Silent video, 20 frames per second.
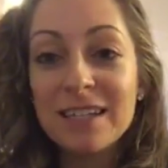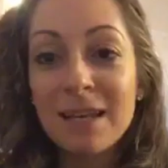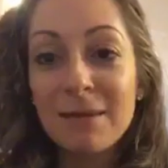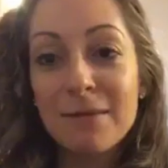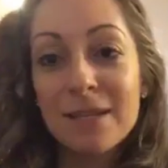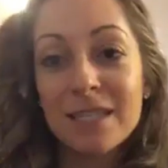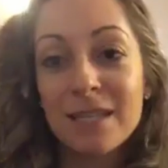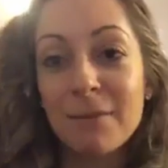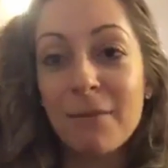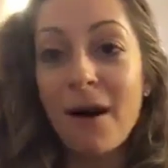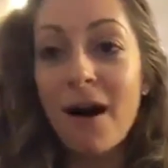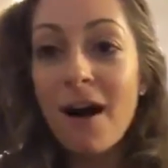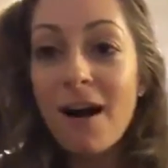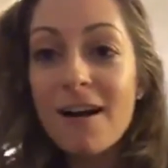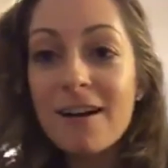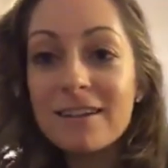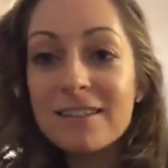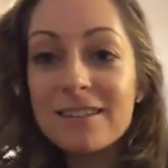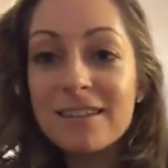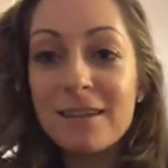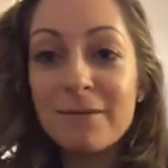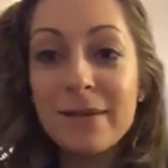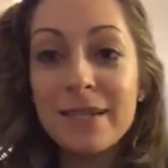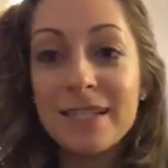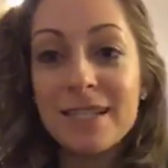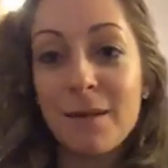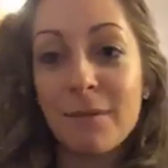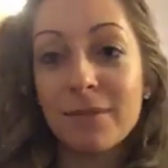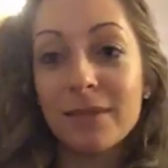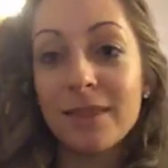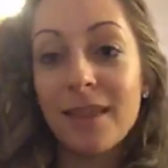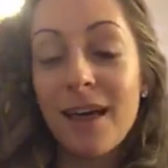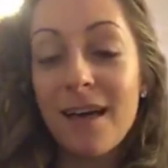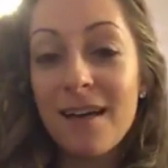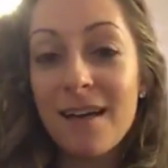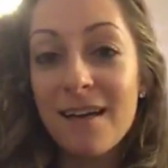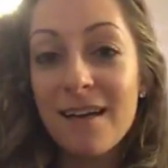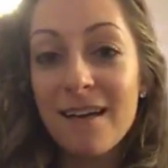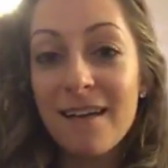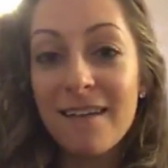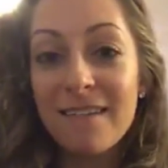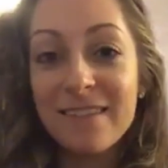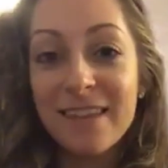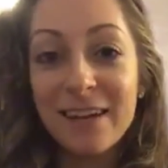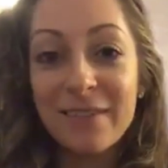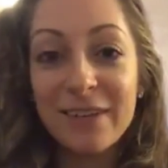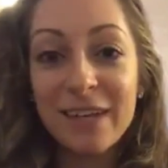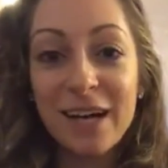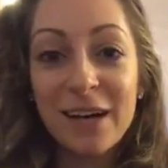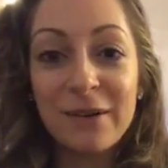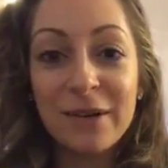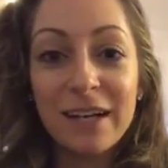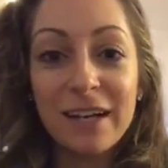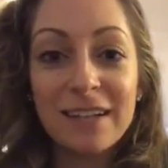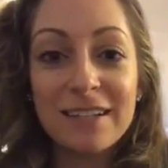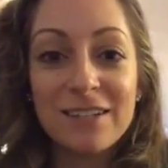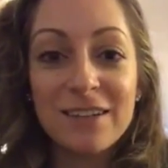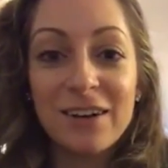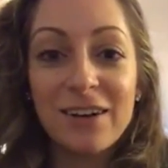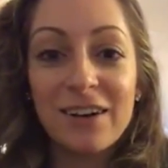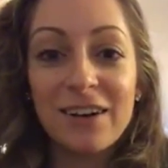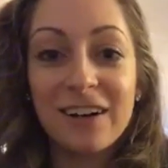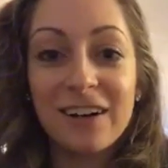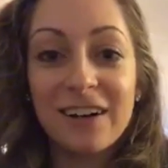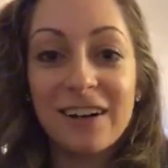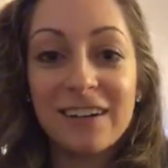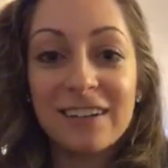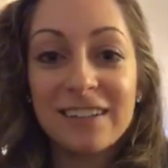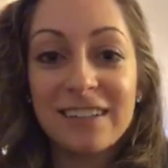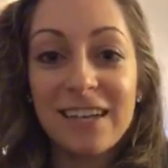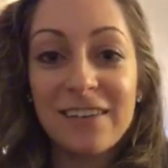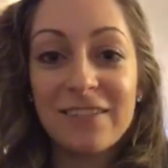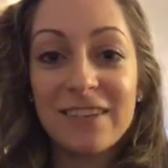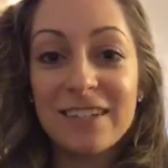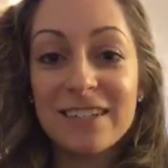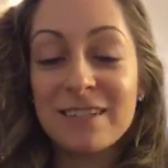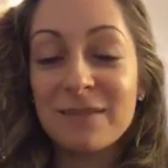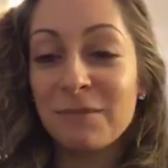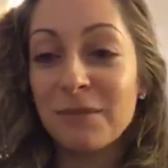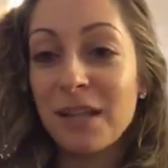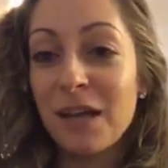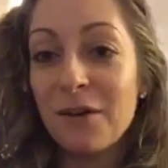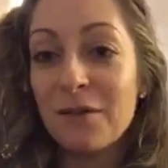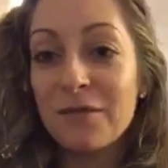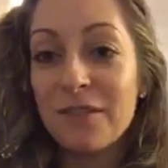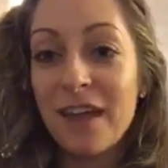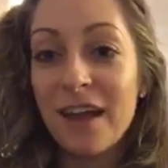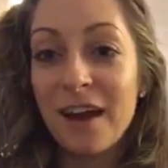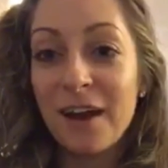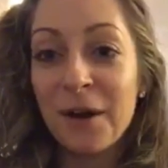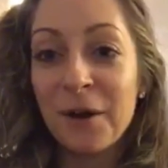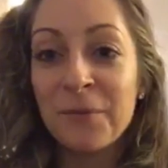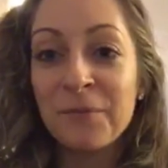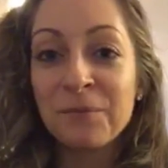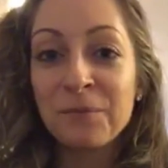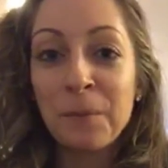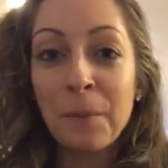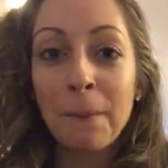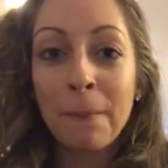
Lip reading: Give me some hearts, give me some love. There we go, we got Dar giving some love there.